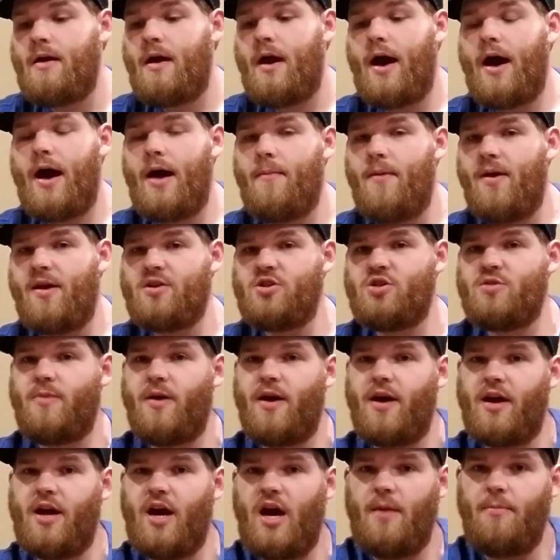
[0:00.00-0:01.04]
I managed to
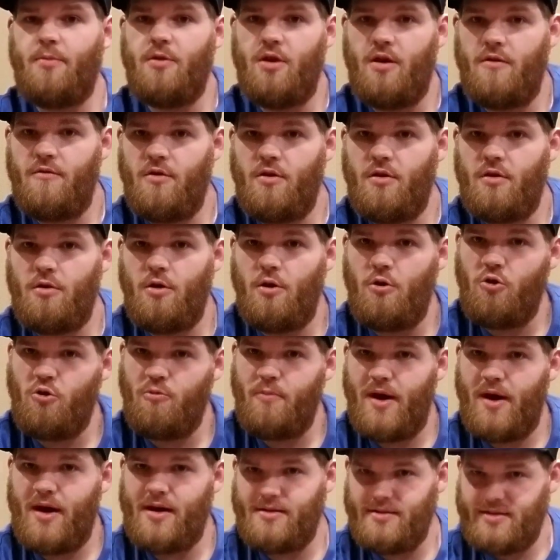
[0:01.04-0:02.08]
buy a copy of Ogre
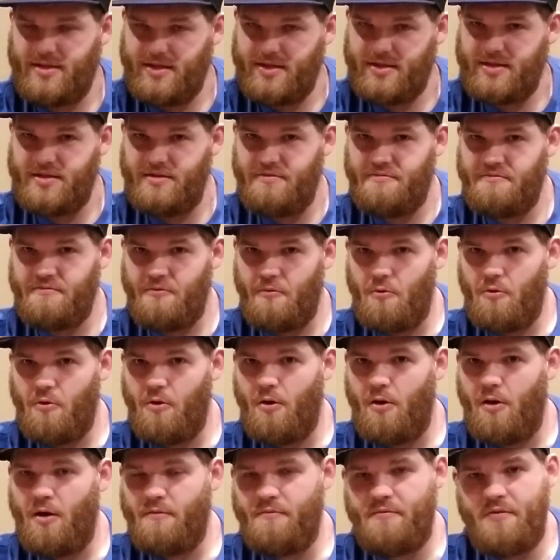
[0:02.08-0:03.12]
Battle 64
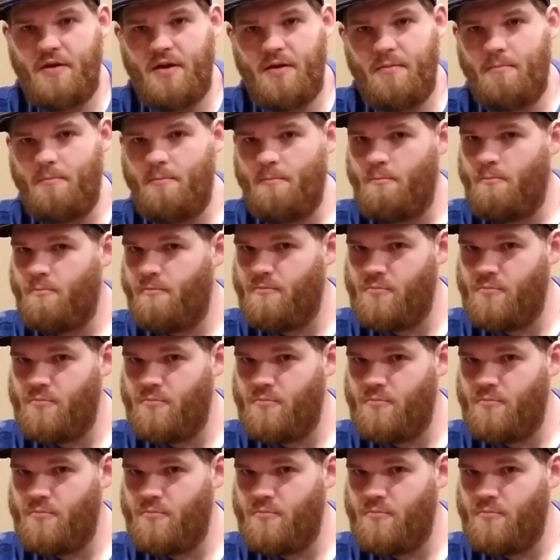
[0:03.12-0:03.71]
off him,